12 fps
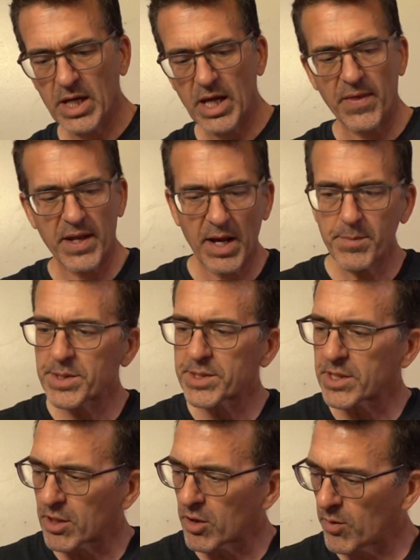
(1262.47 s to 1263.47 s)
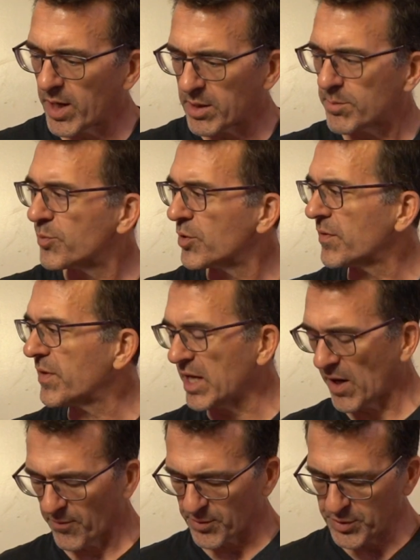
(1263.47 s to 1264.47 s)
And then I'm just going to go ahead and put the
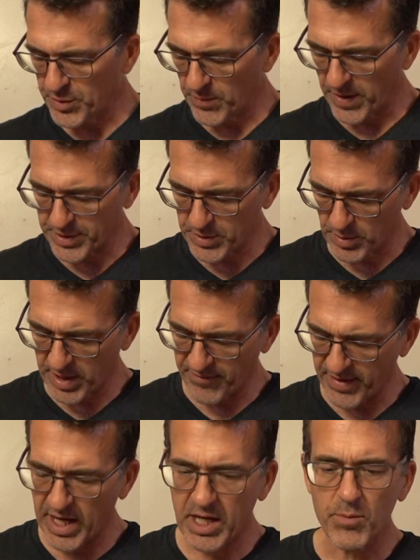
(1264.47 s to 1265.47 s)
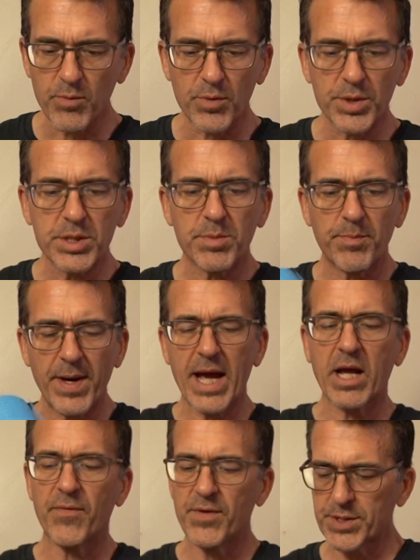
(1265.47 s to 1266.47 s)
other two that don't have any roots
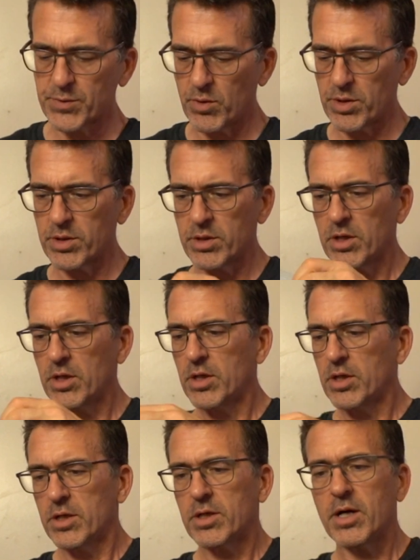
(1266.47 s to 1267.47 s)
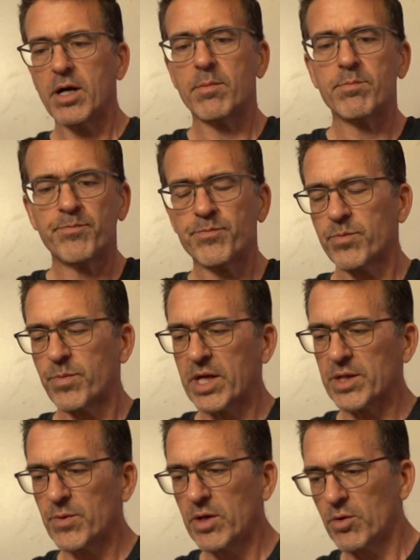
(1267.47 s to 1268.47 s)
back in this one
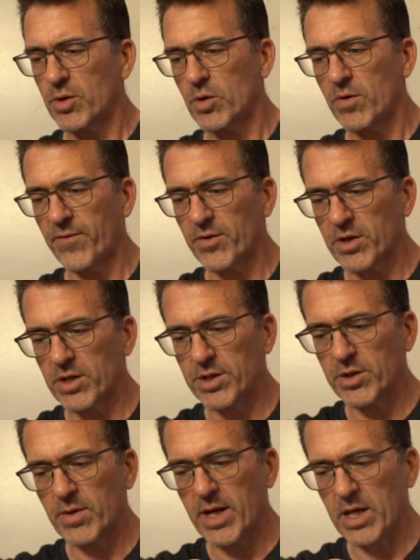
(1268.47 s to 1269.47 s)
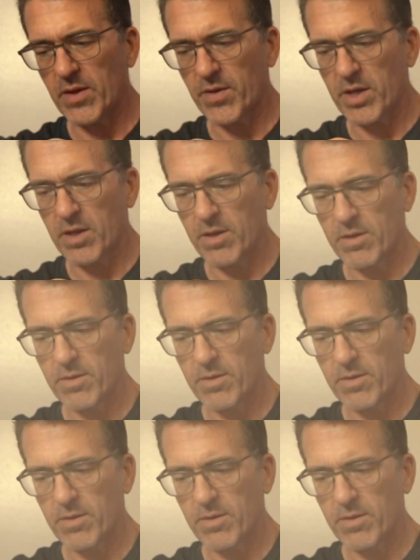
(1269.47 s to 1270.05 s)
because we don't know if they're going to do anything.